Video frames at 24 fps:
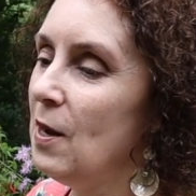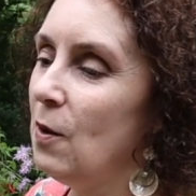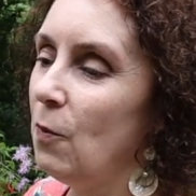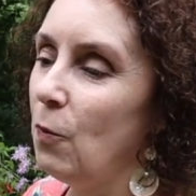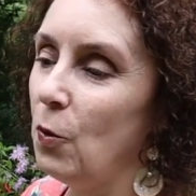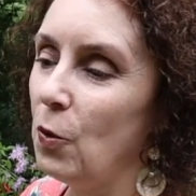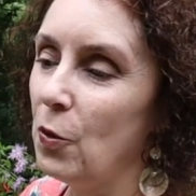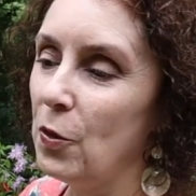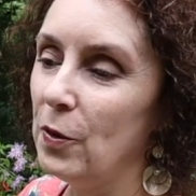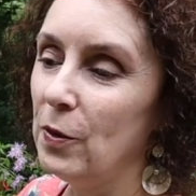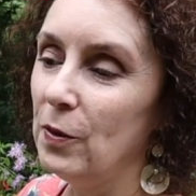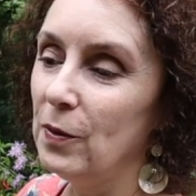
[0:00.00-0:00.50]

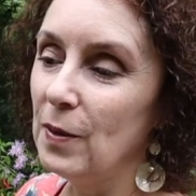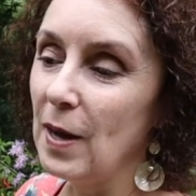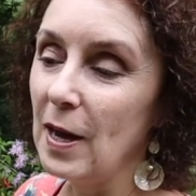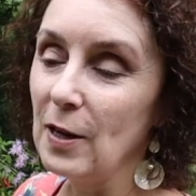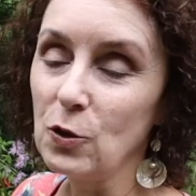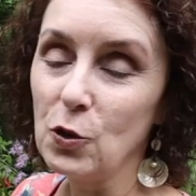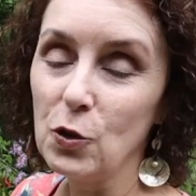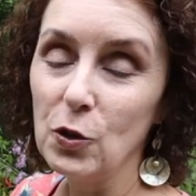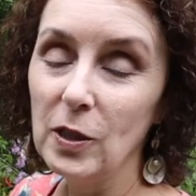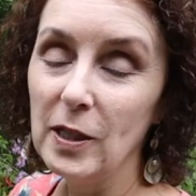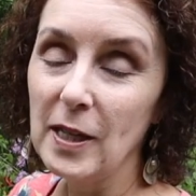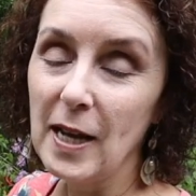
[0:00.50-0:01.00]
Well, I
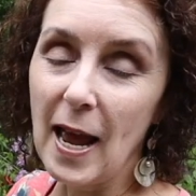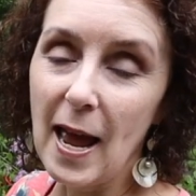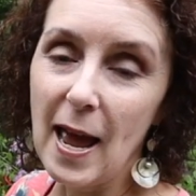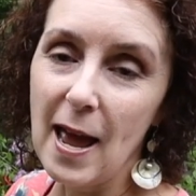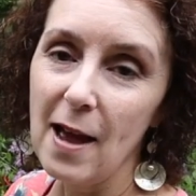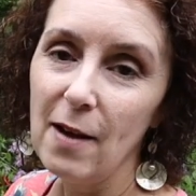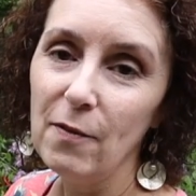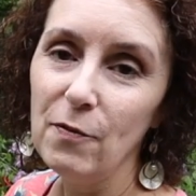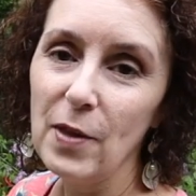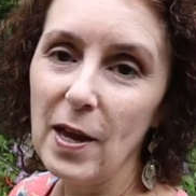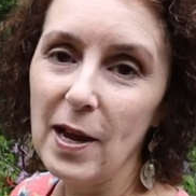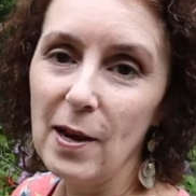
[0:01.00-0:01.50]
shouldn't
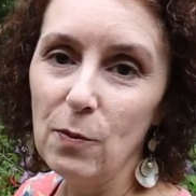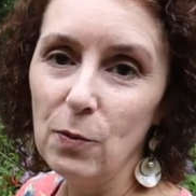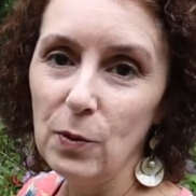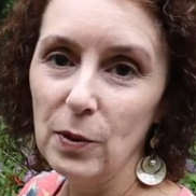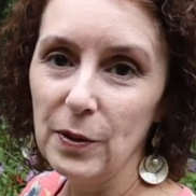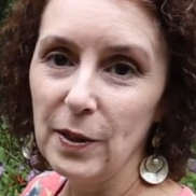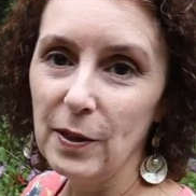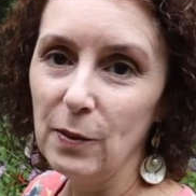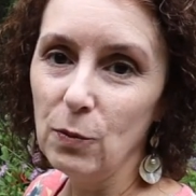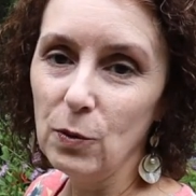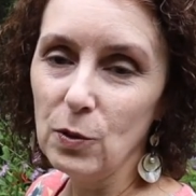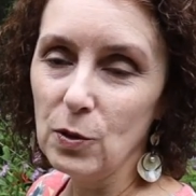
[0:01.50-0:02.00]
have. That one
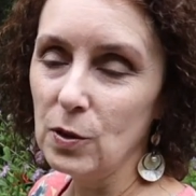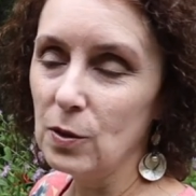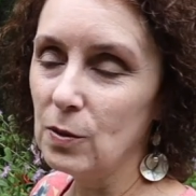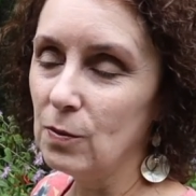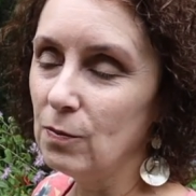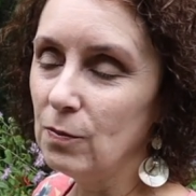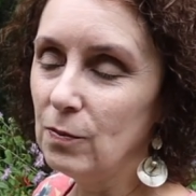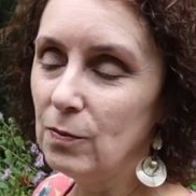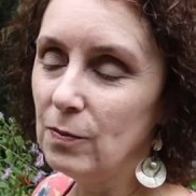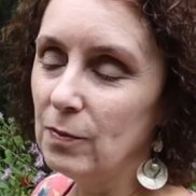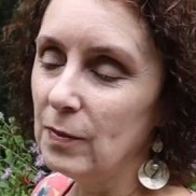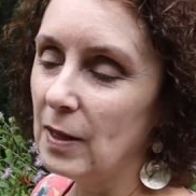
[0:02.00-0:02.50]
that was
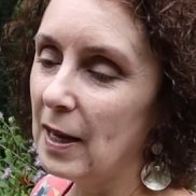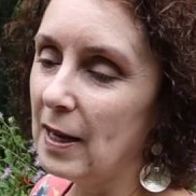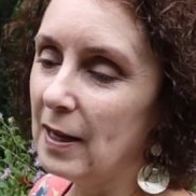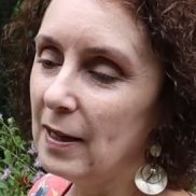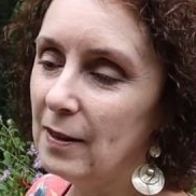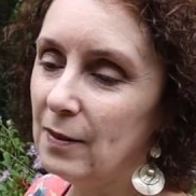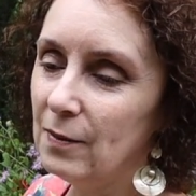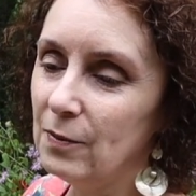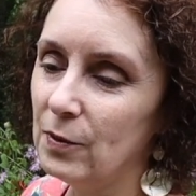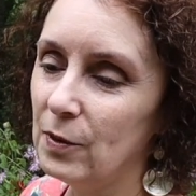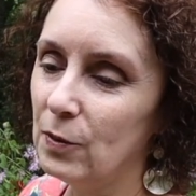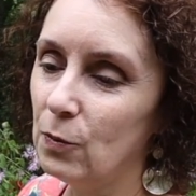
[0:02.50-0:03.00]

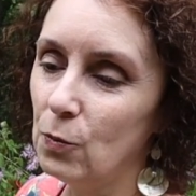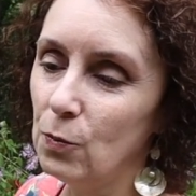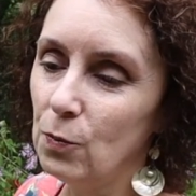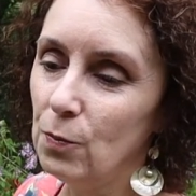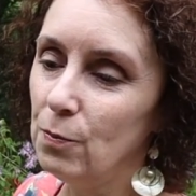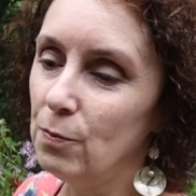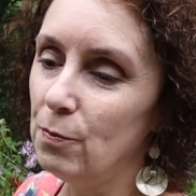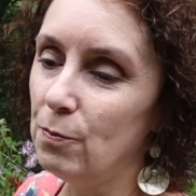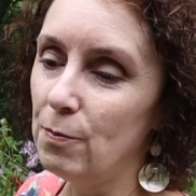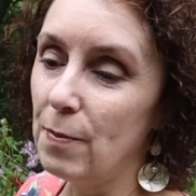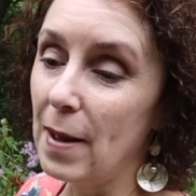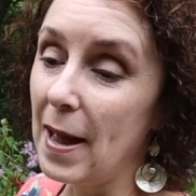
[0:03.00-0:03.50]
the
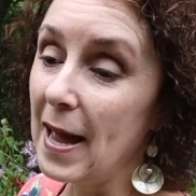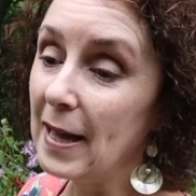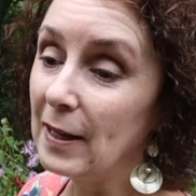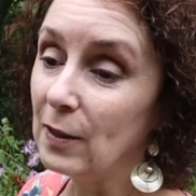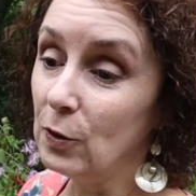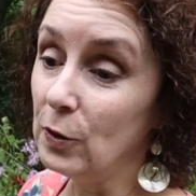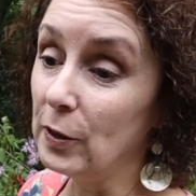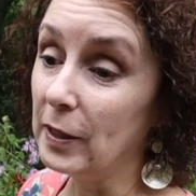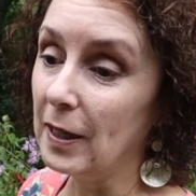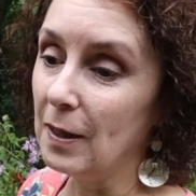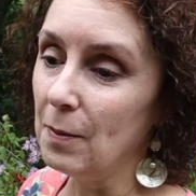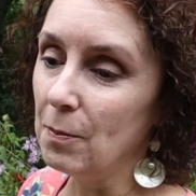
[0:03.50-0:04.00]

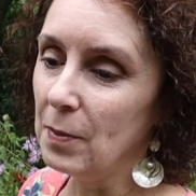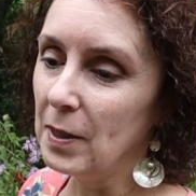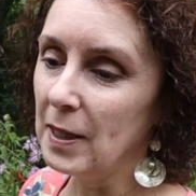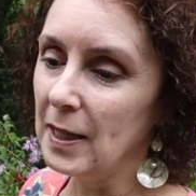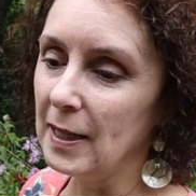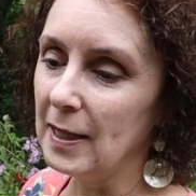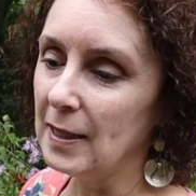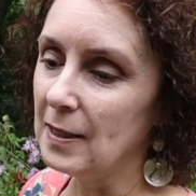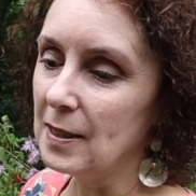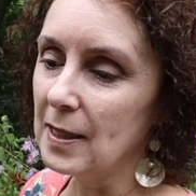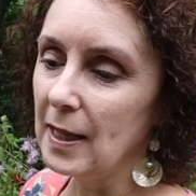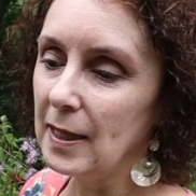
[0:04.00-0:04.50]
bad-looking
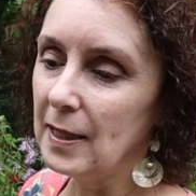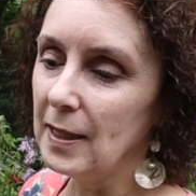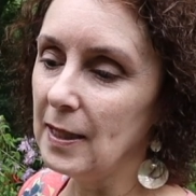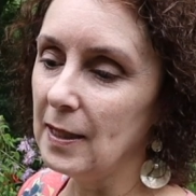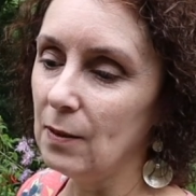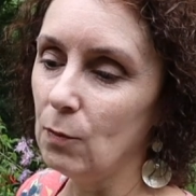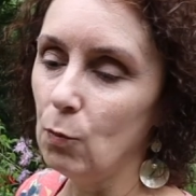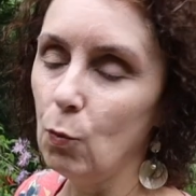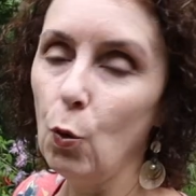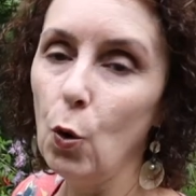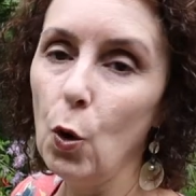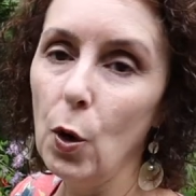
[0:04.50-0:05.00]
beans, they
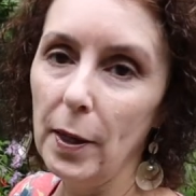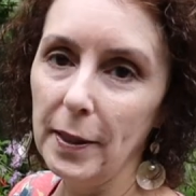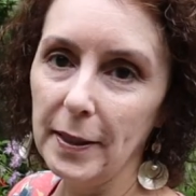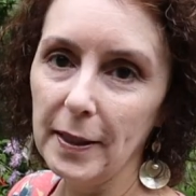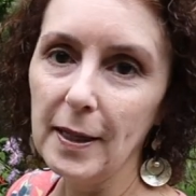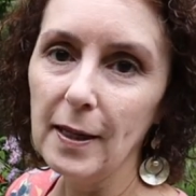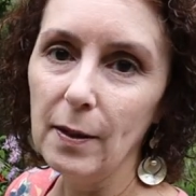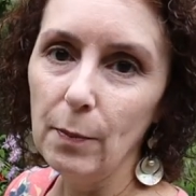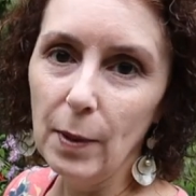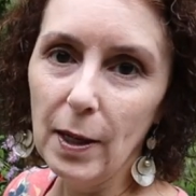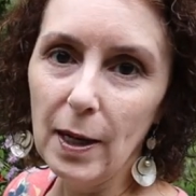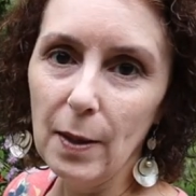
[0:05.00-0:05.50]
didn't one
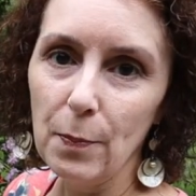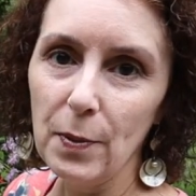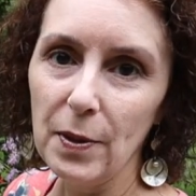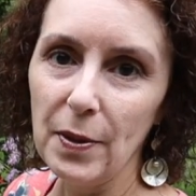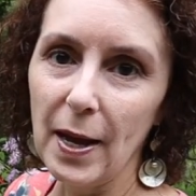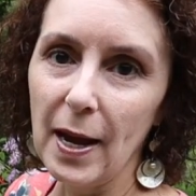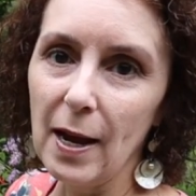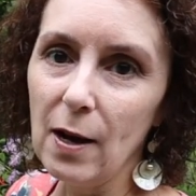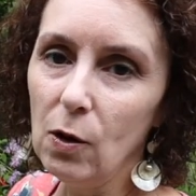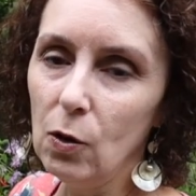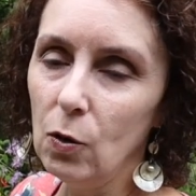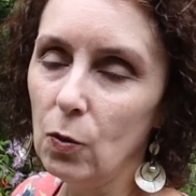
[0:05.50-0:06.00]
come up in
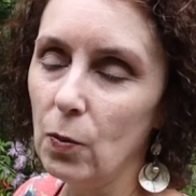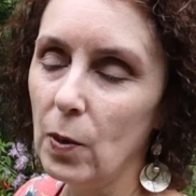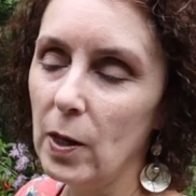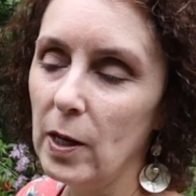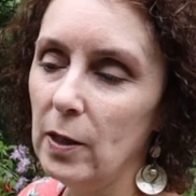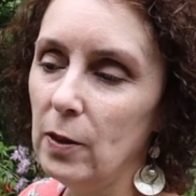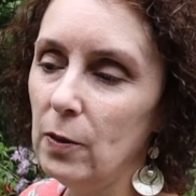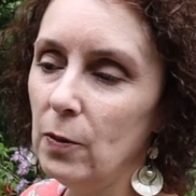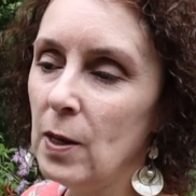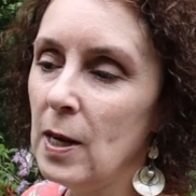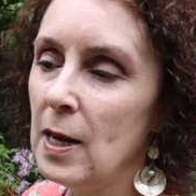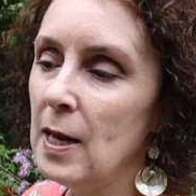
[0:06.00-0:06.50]
that whole
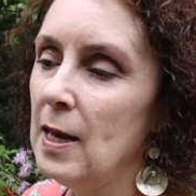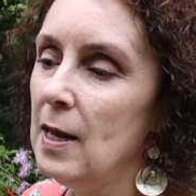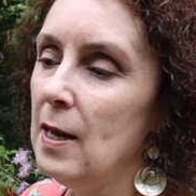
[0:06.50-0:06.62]
row.